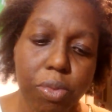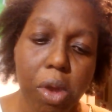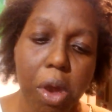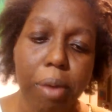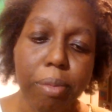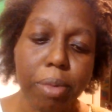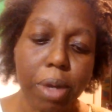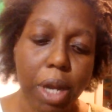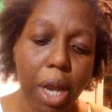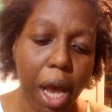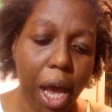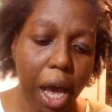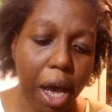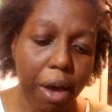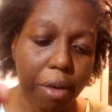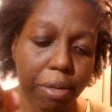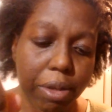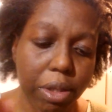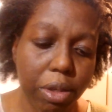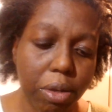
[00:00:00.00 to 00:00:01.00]
I'm going to
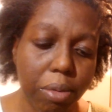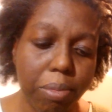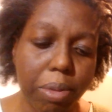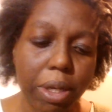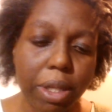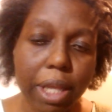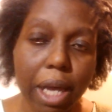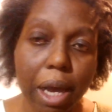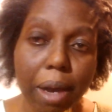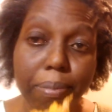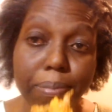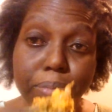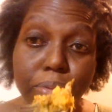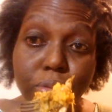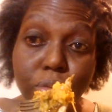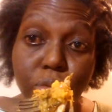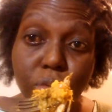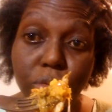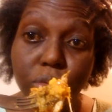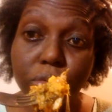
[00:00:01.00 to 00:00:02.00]
have a little bit of that
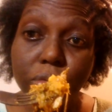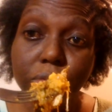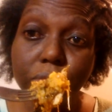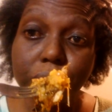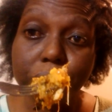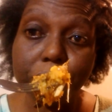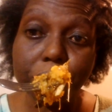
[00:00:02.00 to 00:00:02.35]
prune.